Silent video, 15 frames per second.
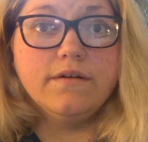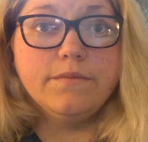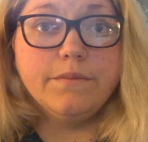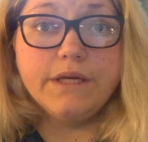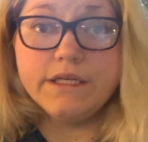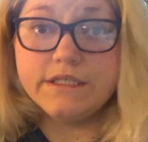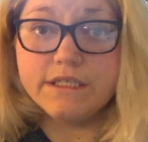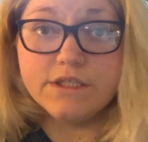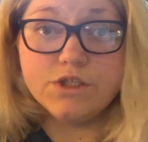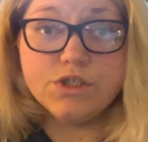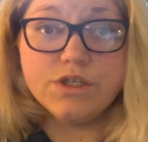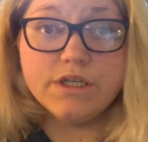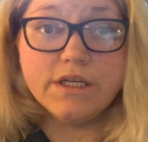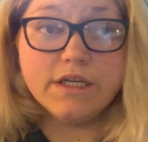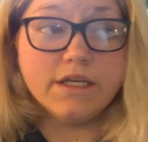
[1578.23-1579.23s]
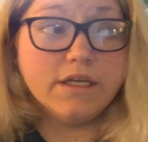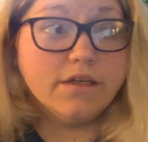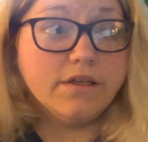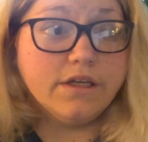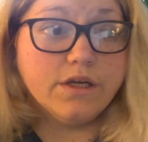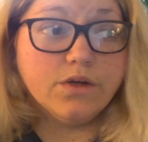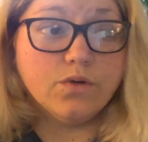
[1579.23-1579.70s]
being ditched in,
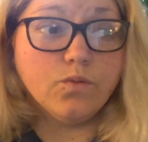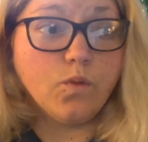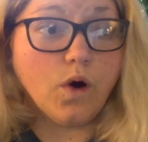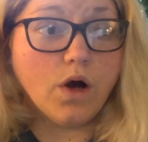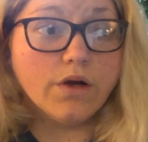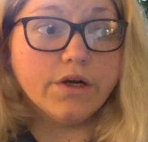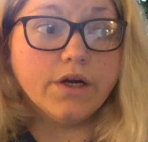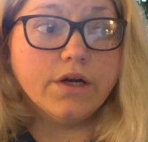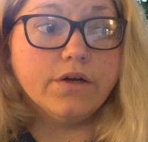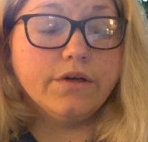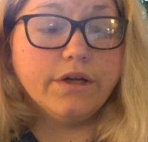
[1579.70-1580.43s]
near water,